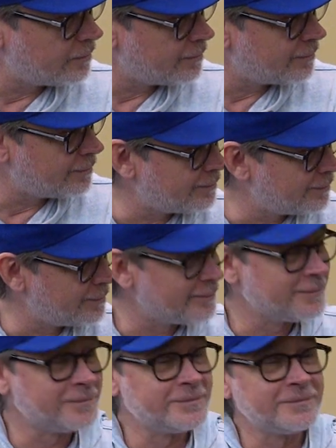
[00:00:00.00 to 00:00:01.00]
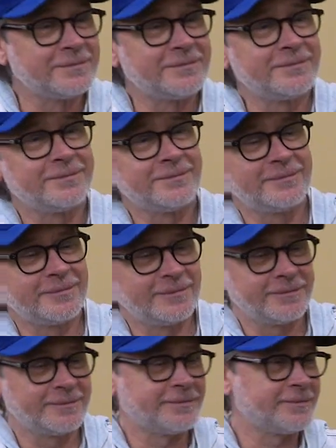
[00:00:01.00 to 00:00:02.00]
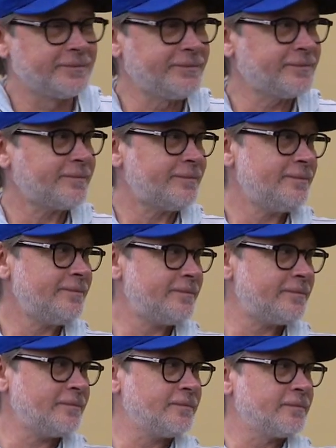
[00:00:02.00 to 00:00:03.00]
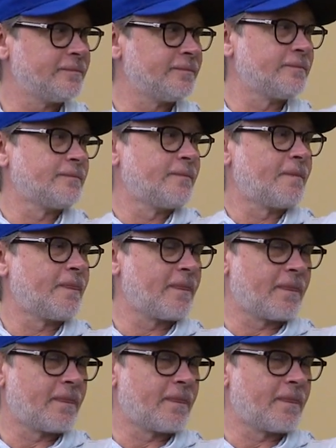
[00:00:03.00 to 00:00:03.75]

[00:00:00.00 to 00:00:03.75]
[no speech]